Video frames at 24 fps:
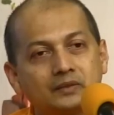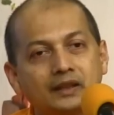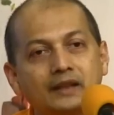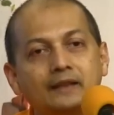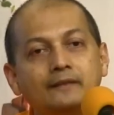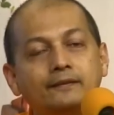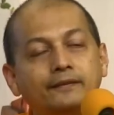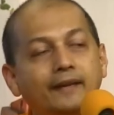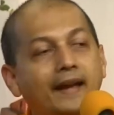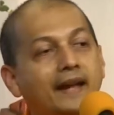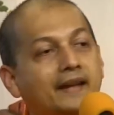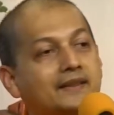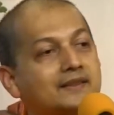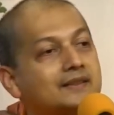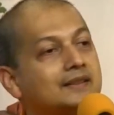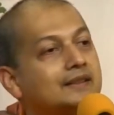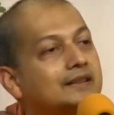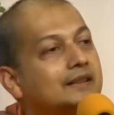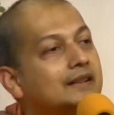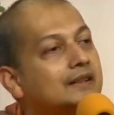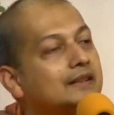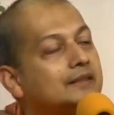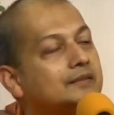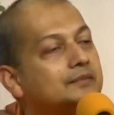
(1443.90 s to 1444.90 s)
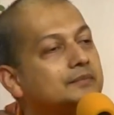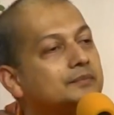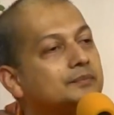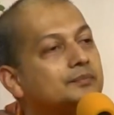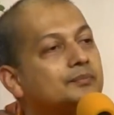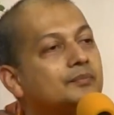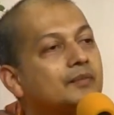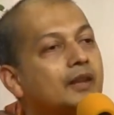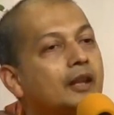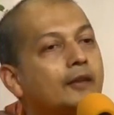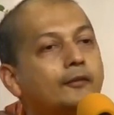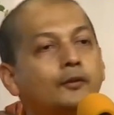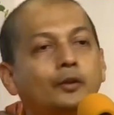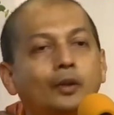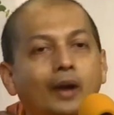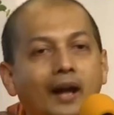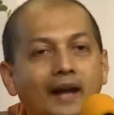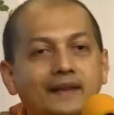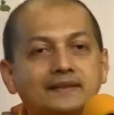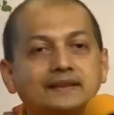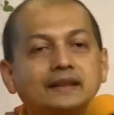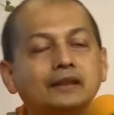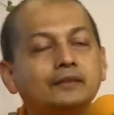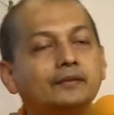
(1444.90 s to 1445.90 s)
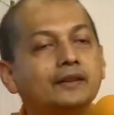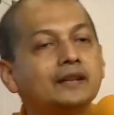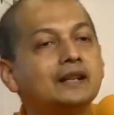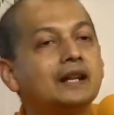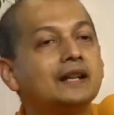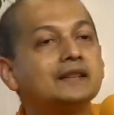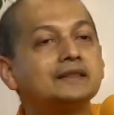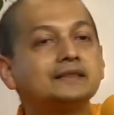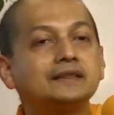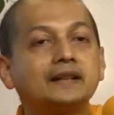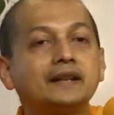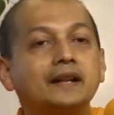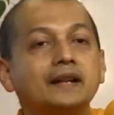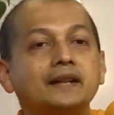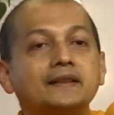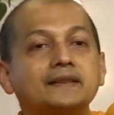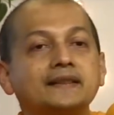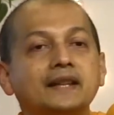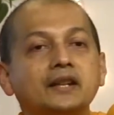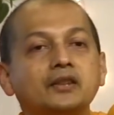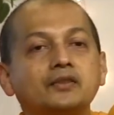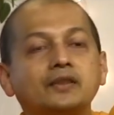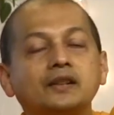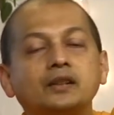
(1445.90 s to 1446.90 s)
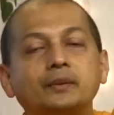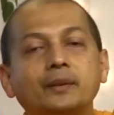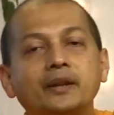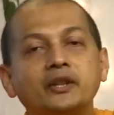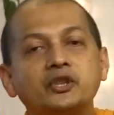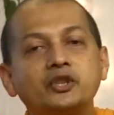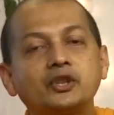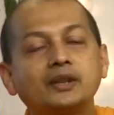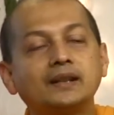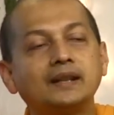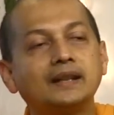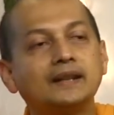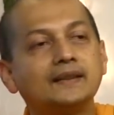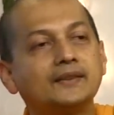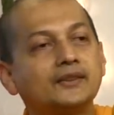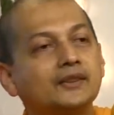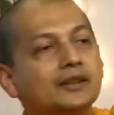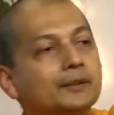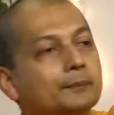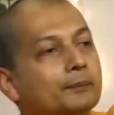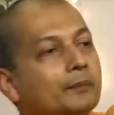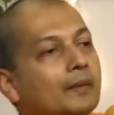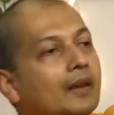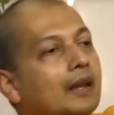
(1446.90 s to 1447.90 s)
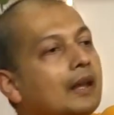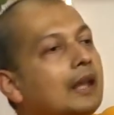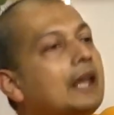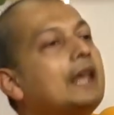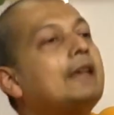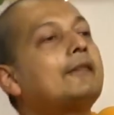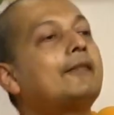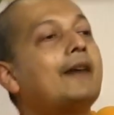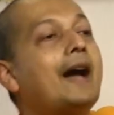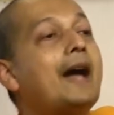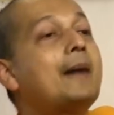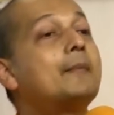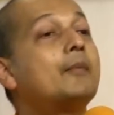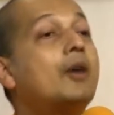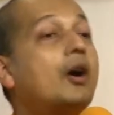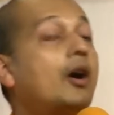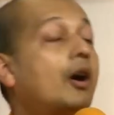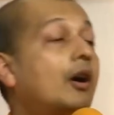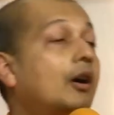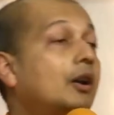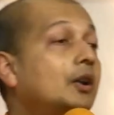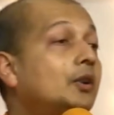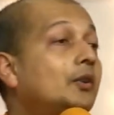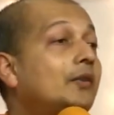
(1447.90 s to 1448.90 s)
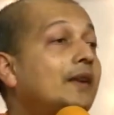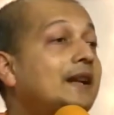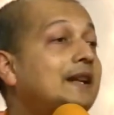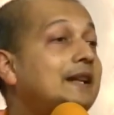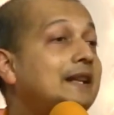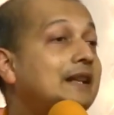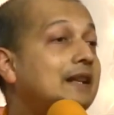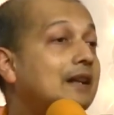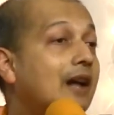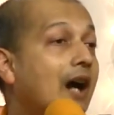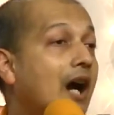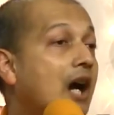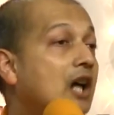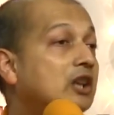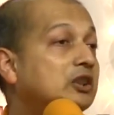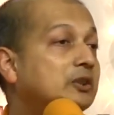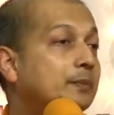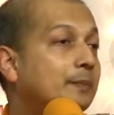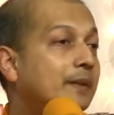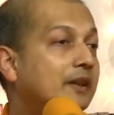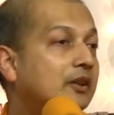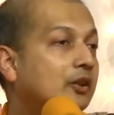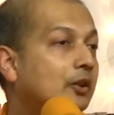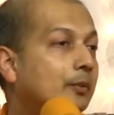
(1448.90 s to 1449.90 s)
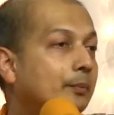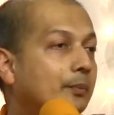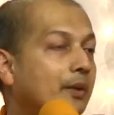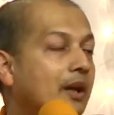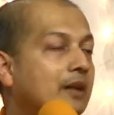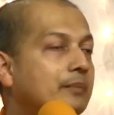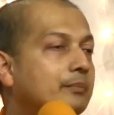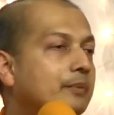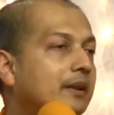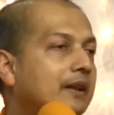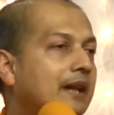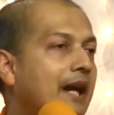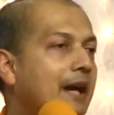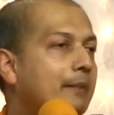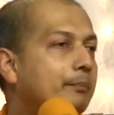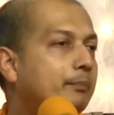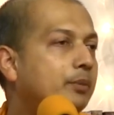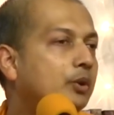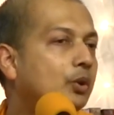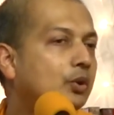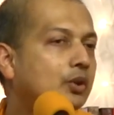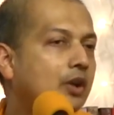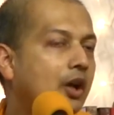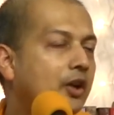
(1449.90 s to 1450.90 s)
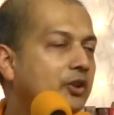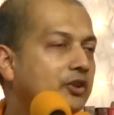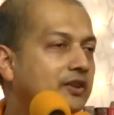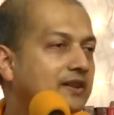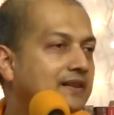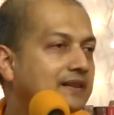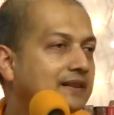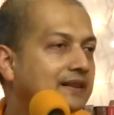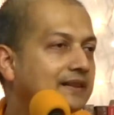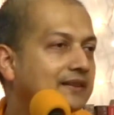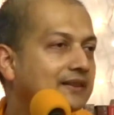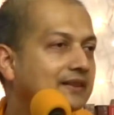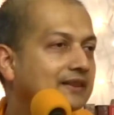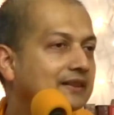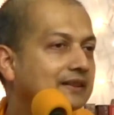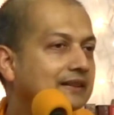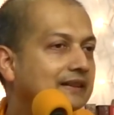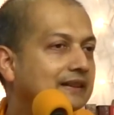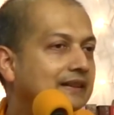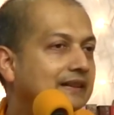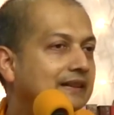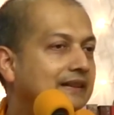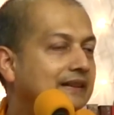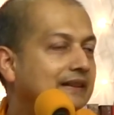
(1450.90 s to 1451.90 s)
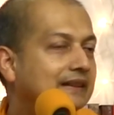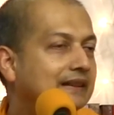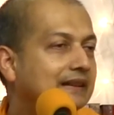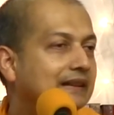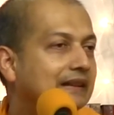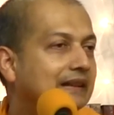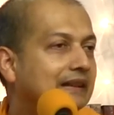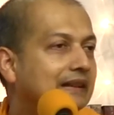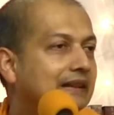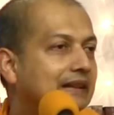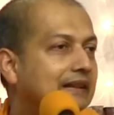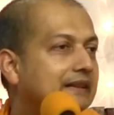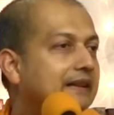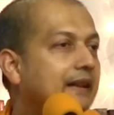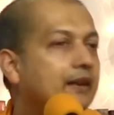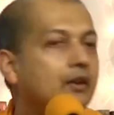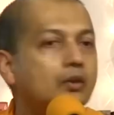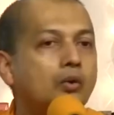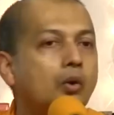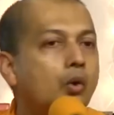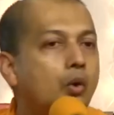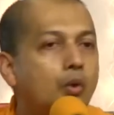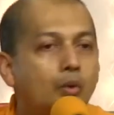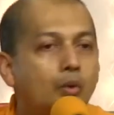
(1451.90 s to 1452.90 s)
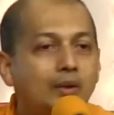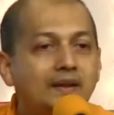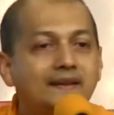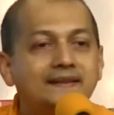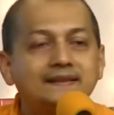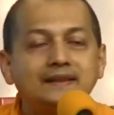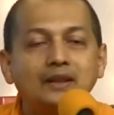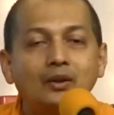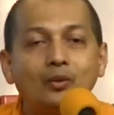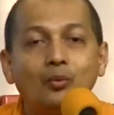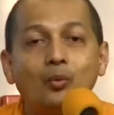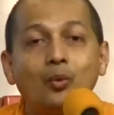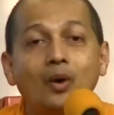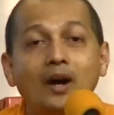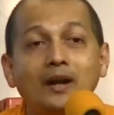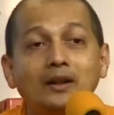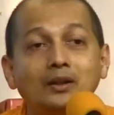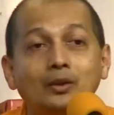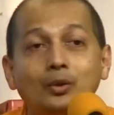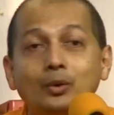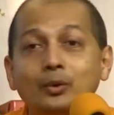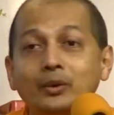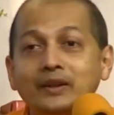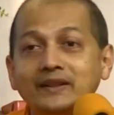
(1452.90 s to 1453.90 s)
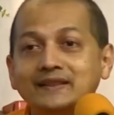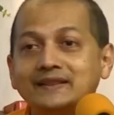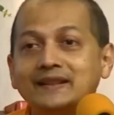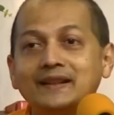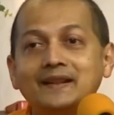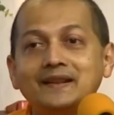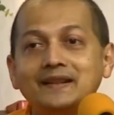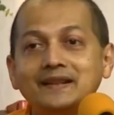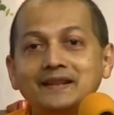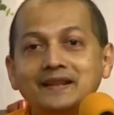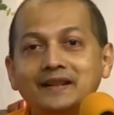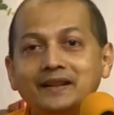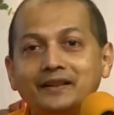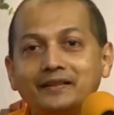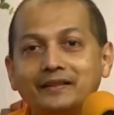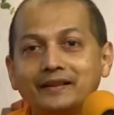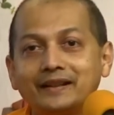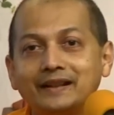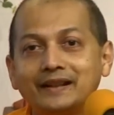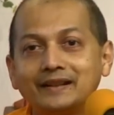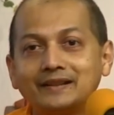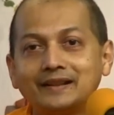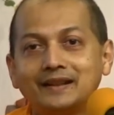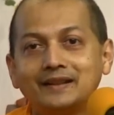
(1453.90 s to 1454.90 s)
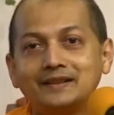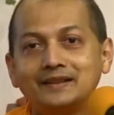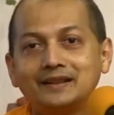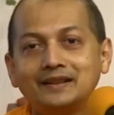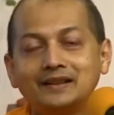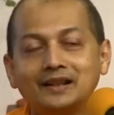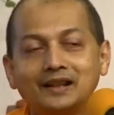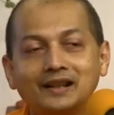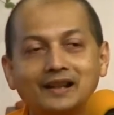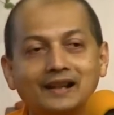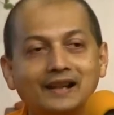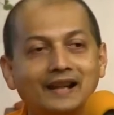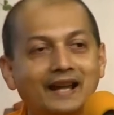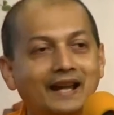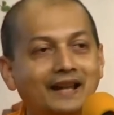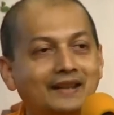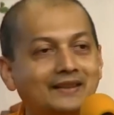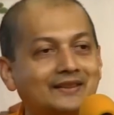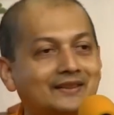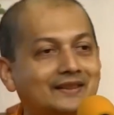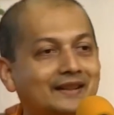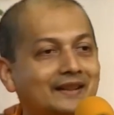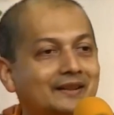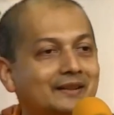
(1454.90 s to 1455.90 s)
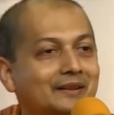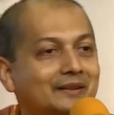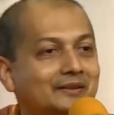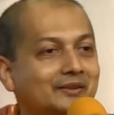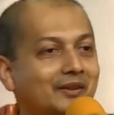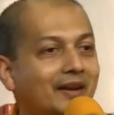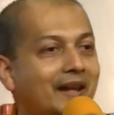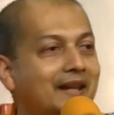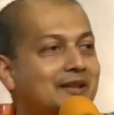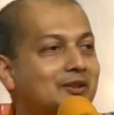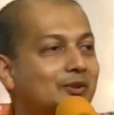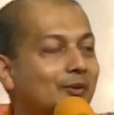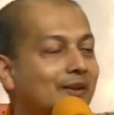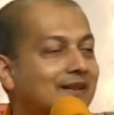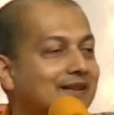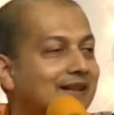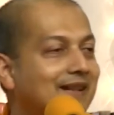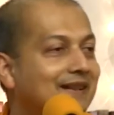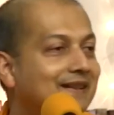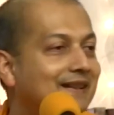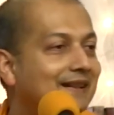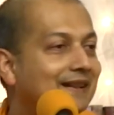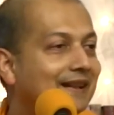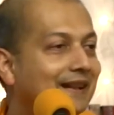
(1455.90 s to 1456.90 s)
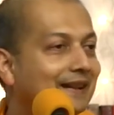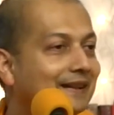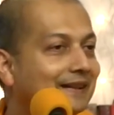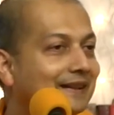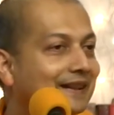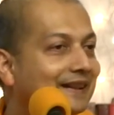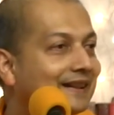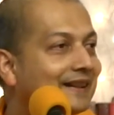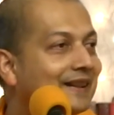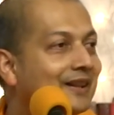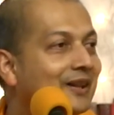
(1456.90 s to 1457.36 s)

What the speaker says: In fact, if you ask in Vedanta, a central question is, if I am already Atman or Brahman, I am pure consciousness, then who is the one who is sitting here and attending a class and trying to attain,